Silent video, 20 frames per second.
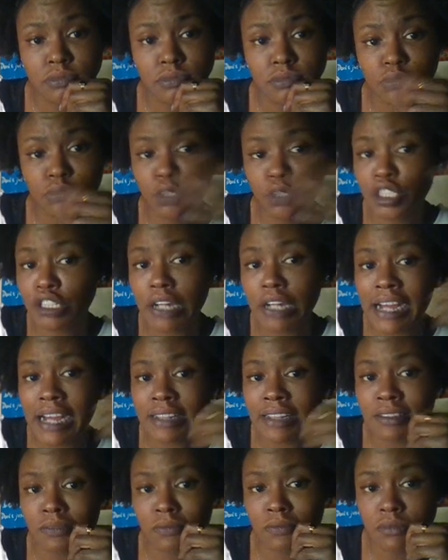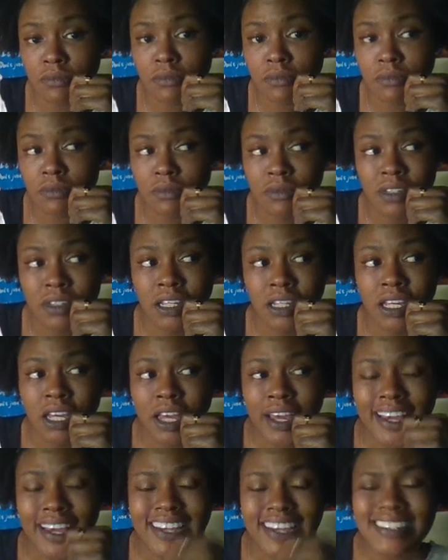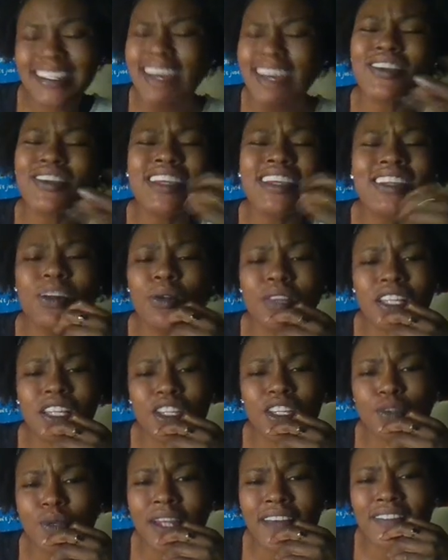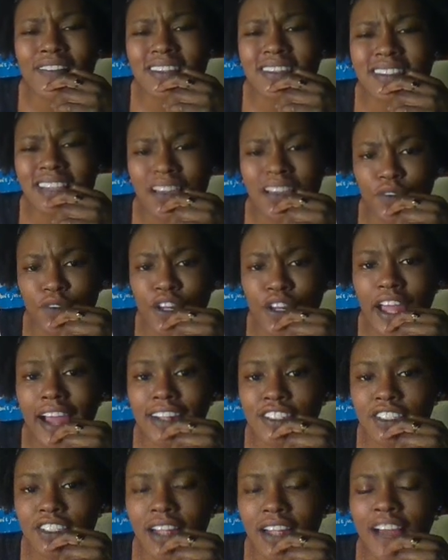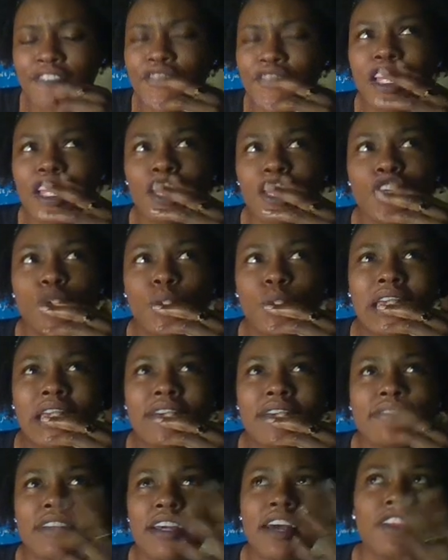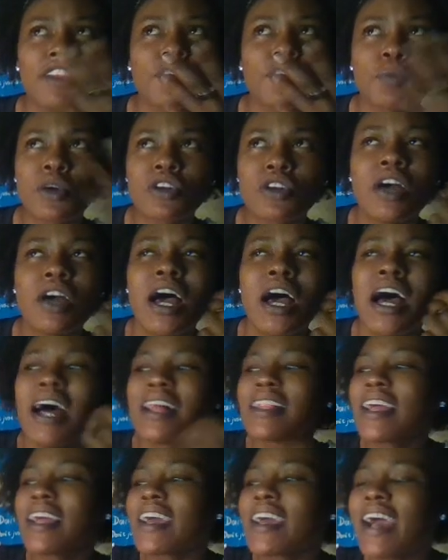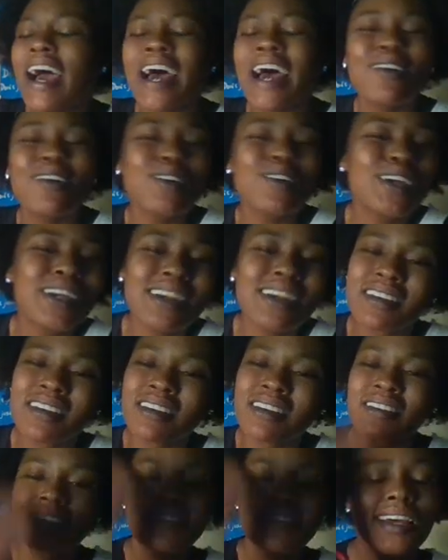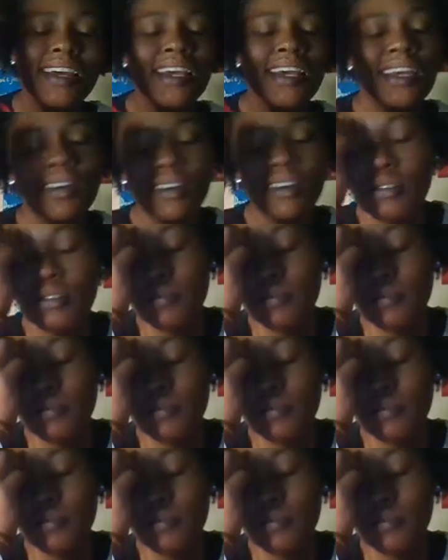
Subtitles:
Would you guys? Because I really don't think you would have the same reaction. I feel like you would give the other person, like, I don't, I,